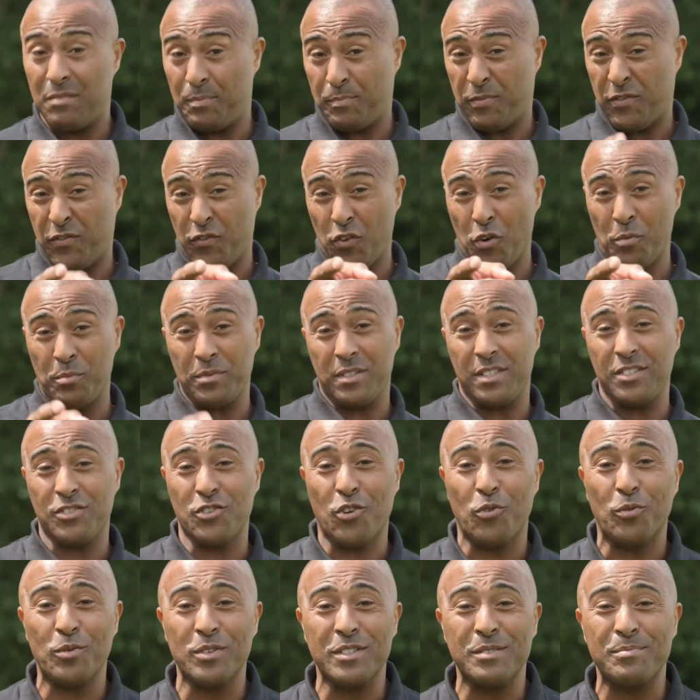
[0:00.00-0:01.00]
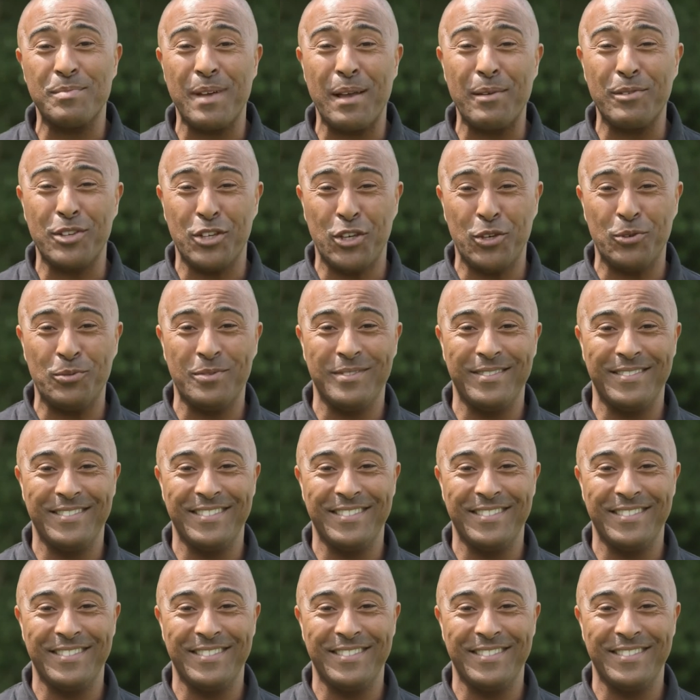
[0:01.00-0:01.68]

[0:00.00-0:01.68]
performance is always about you.